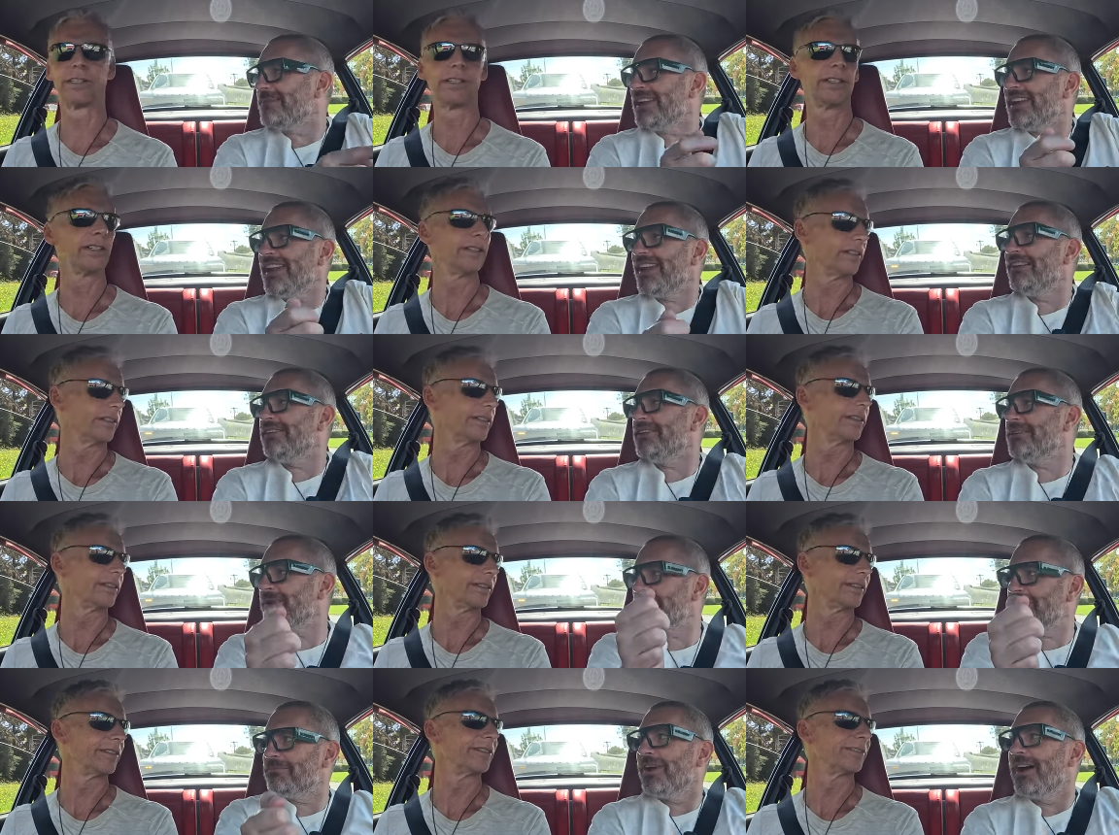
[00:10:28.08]
Speaker 1: in here and
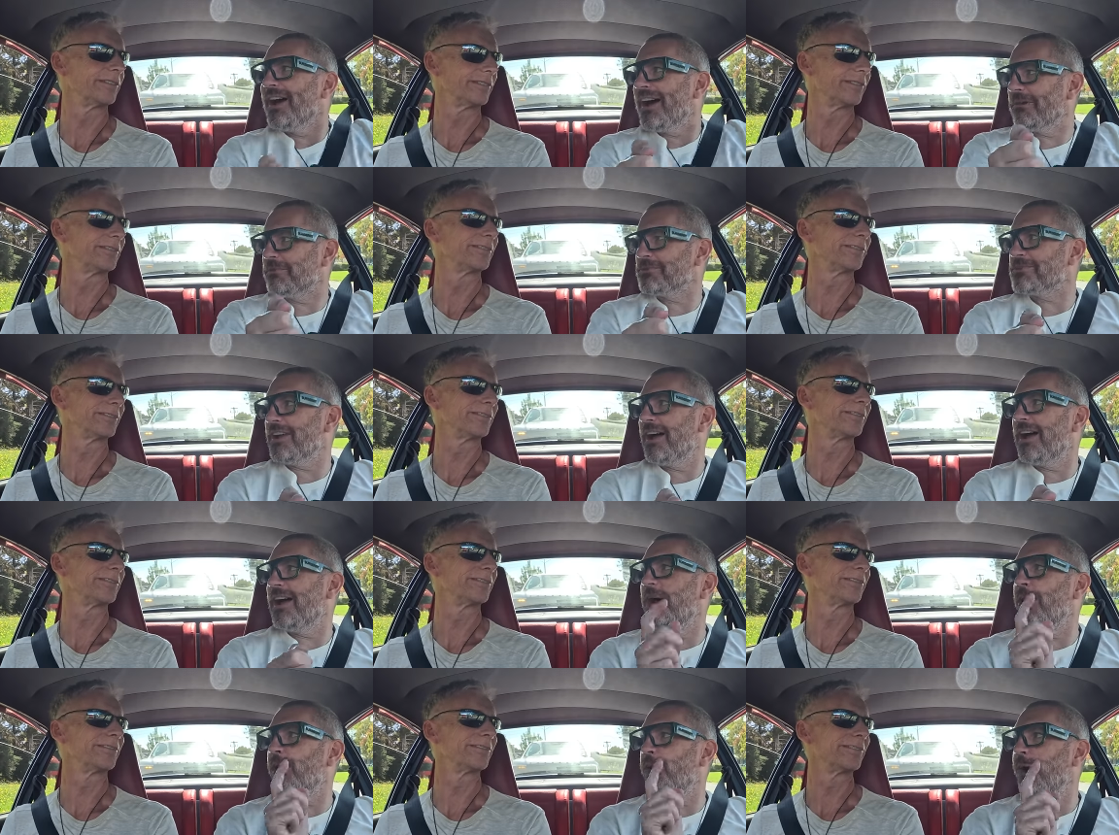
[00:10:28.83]
you went, I was
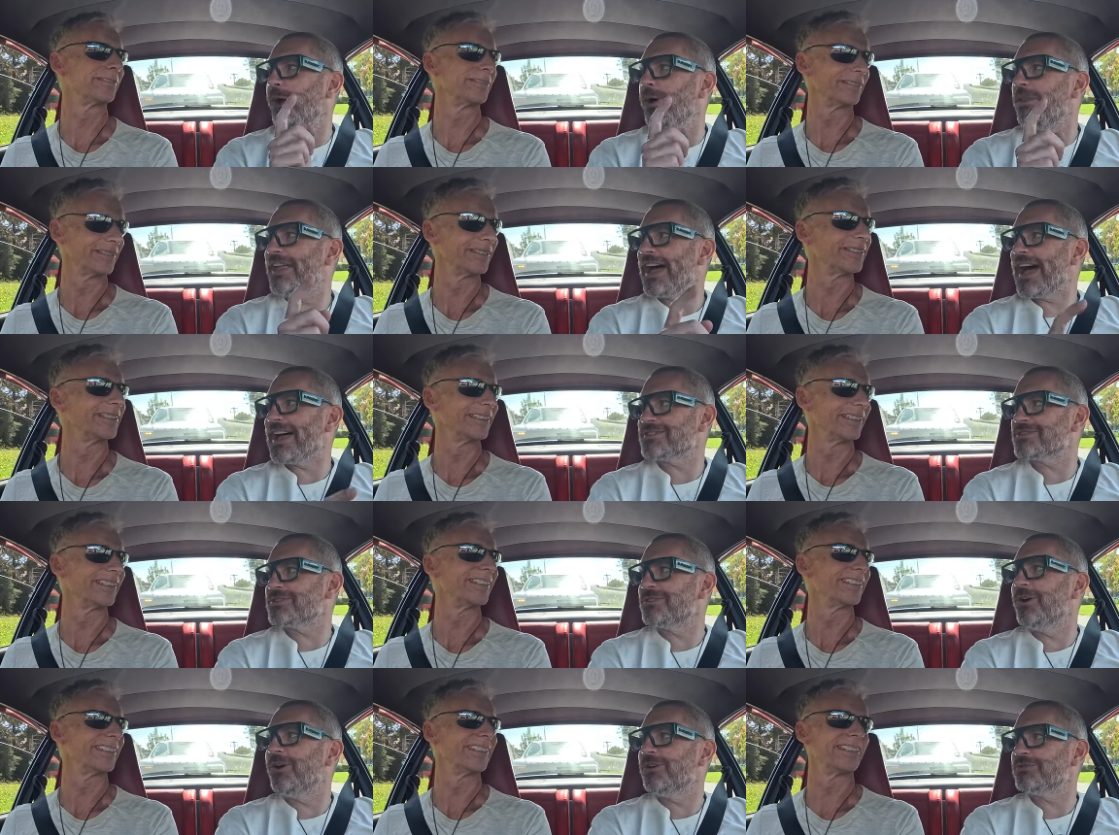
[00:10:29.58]
like, oh,
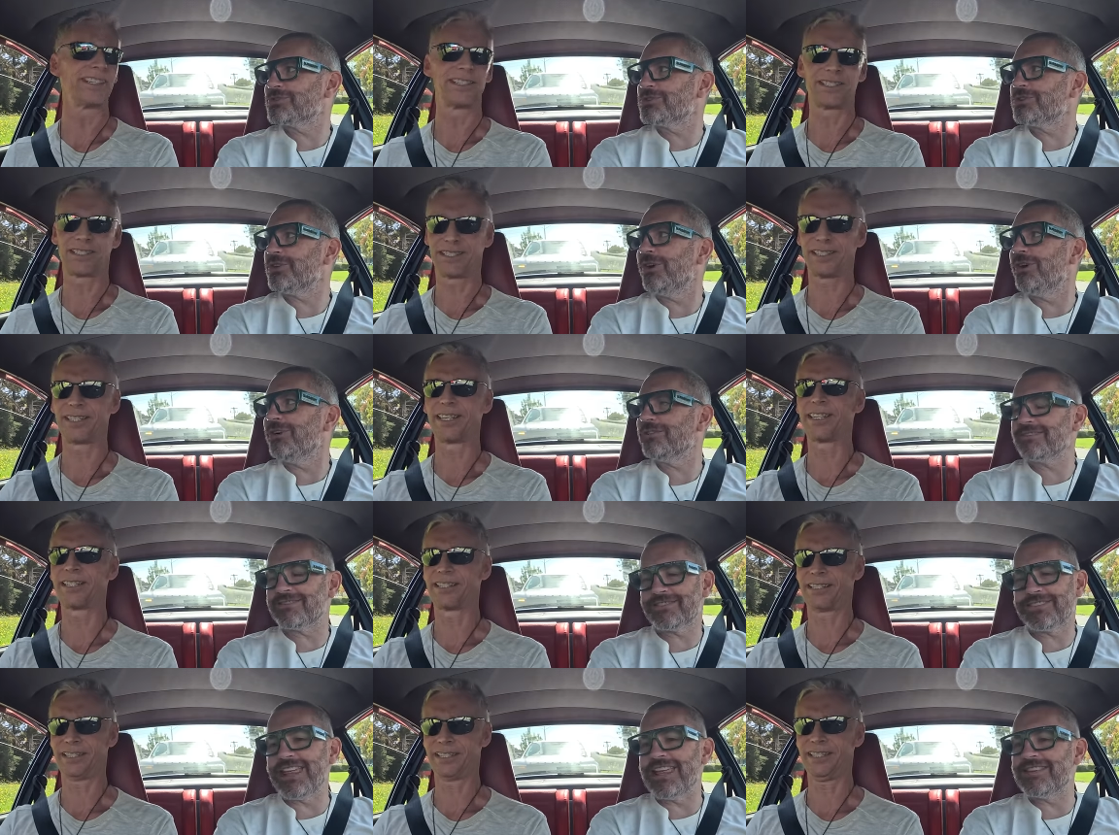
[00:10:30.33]
that's not stock.
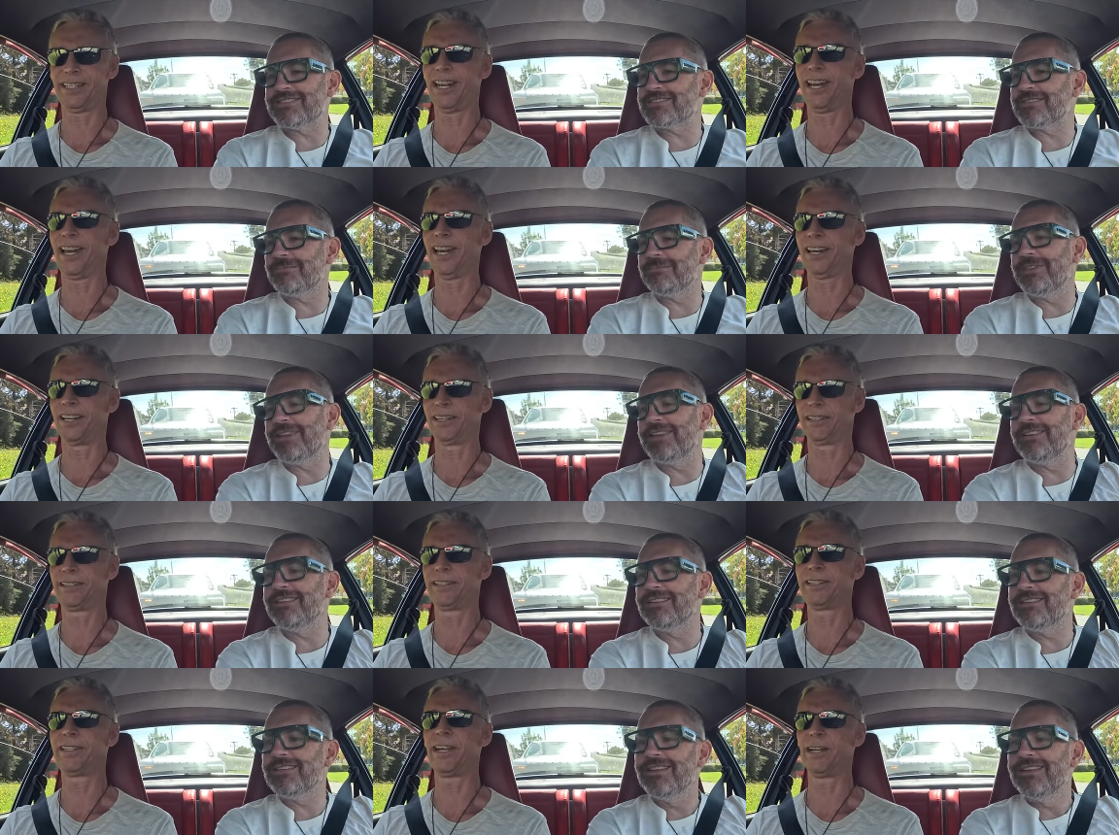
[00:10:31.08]
It's, There's yeah,
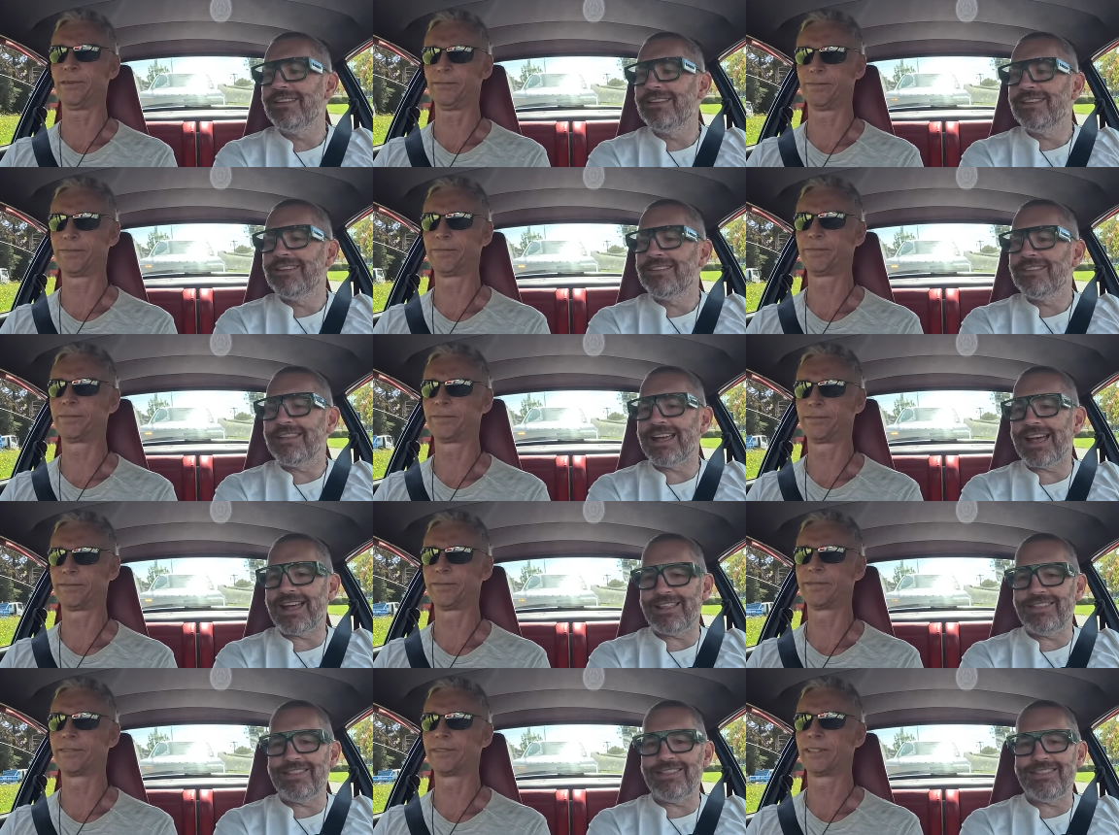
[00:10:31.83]
something. Yep.
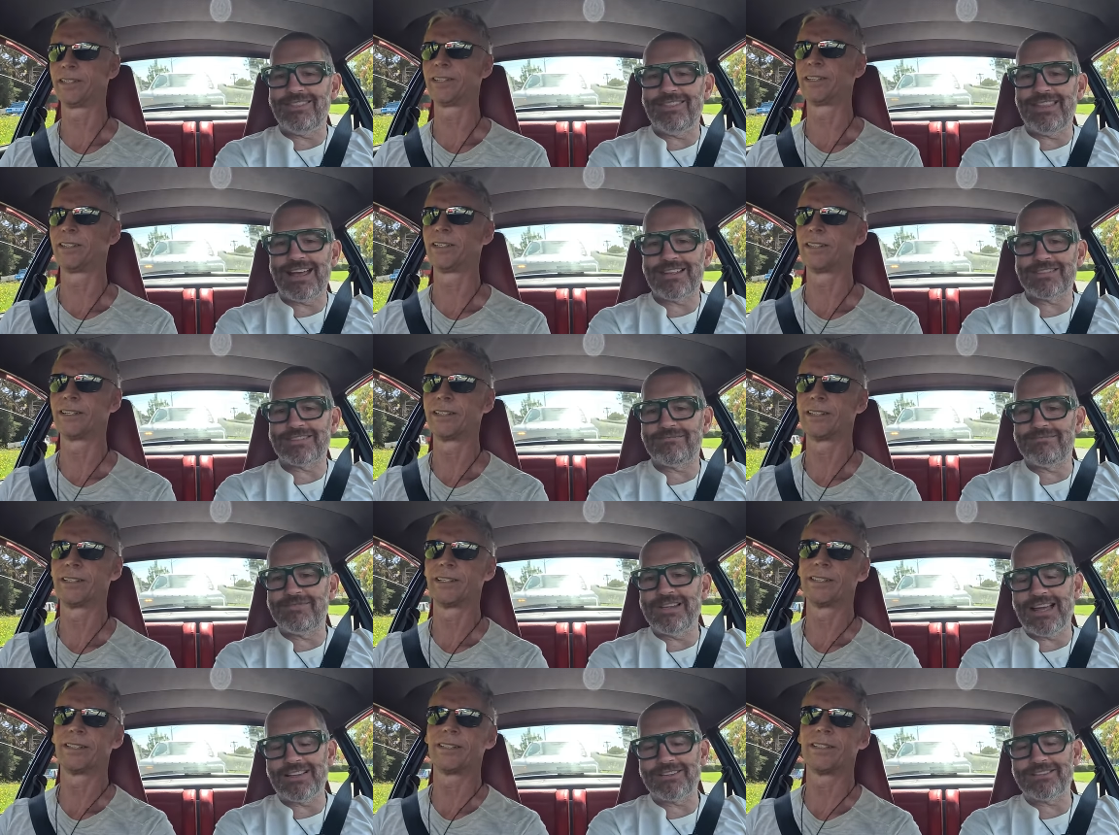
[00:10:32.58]
That that's
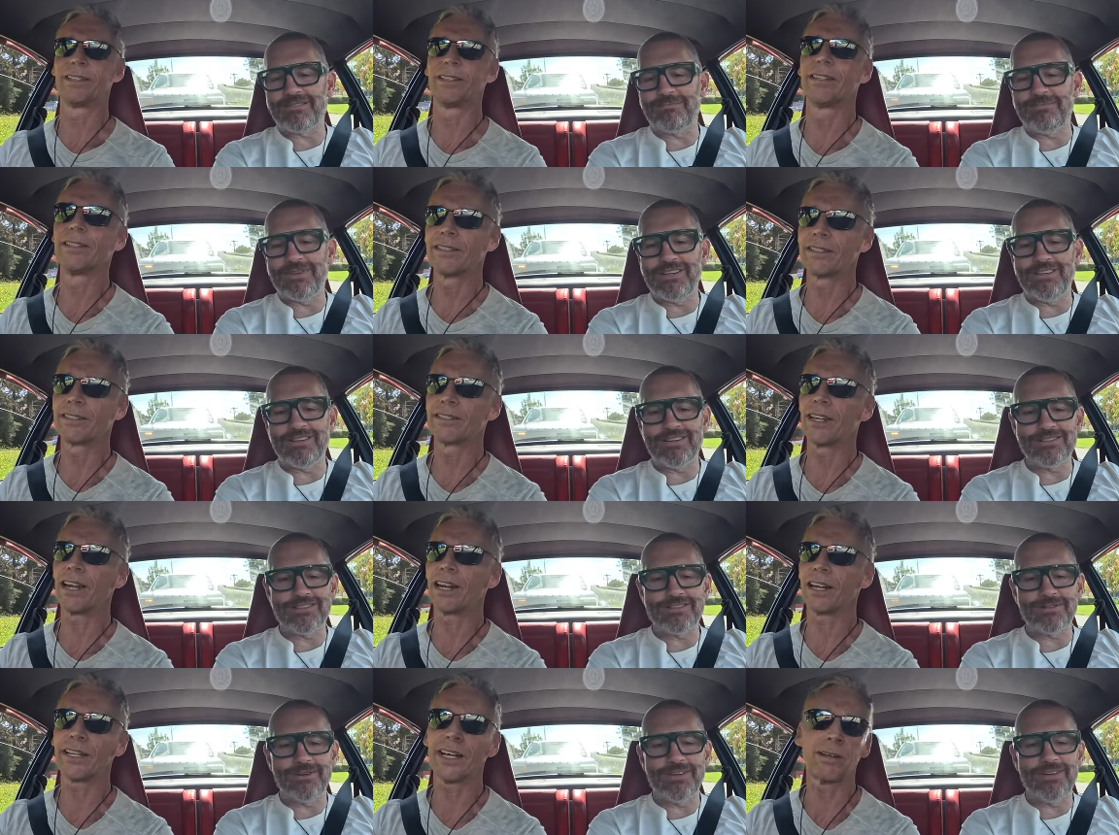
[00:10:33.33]
had something done.
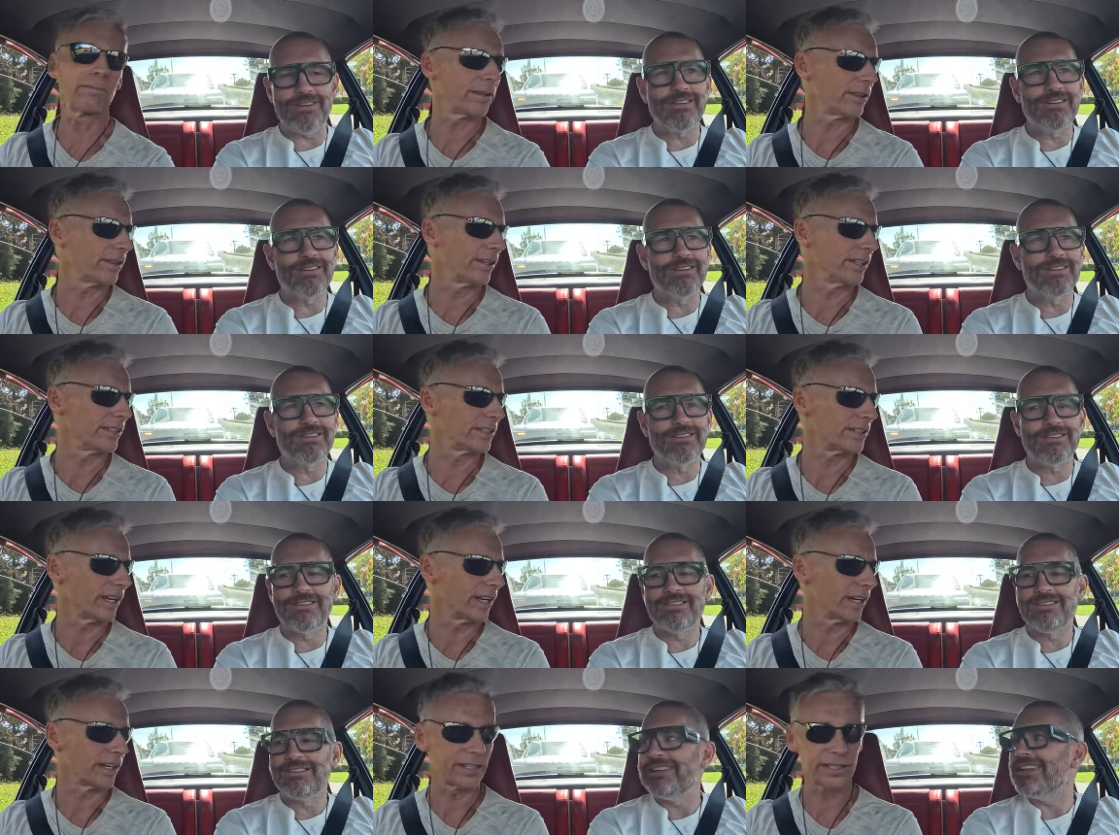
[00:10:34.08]
So had a couple it.
Speaker 2: of things
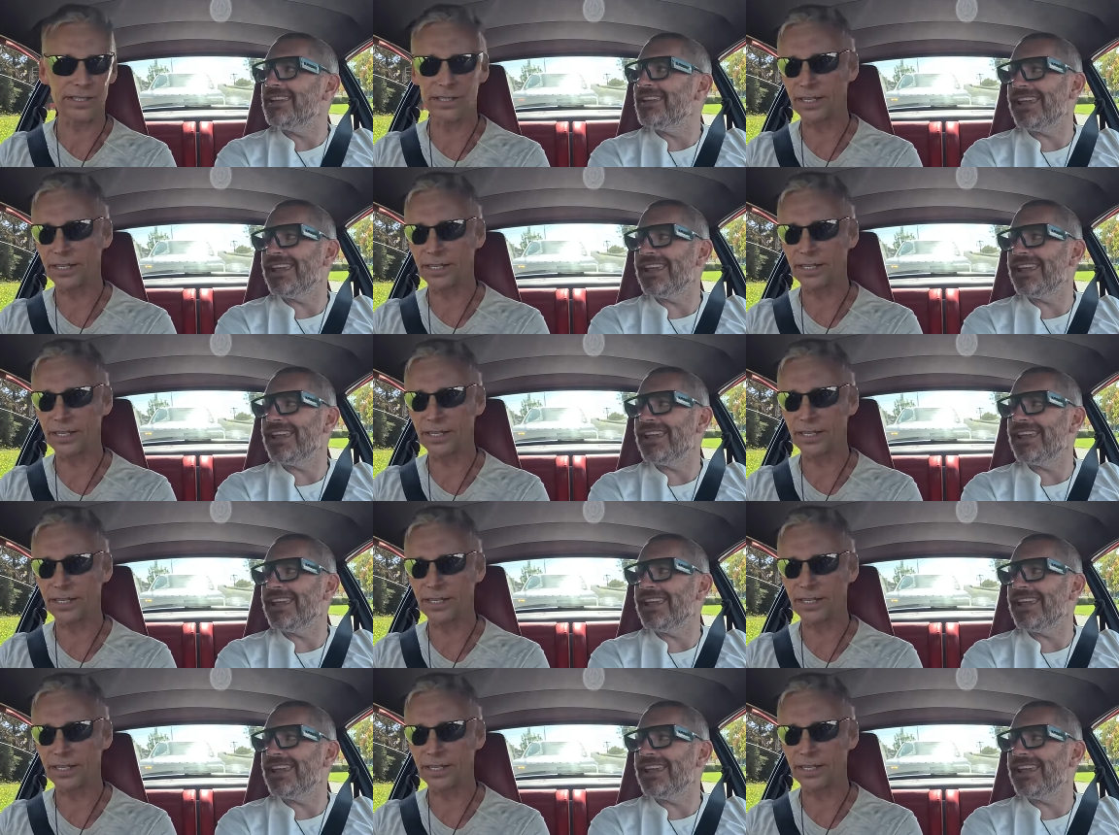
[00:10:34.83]
done. Just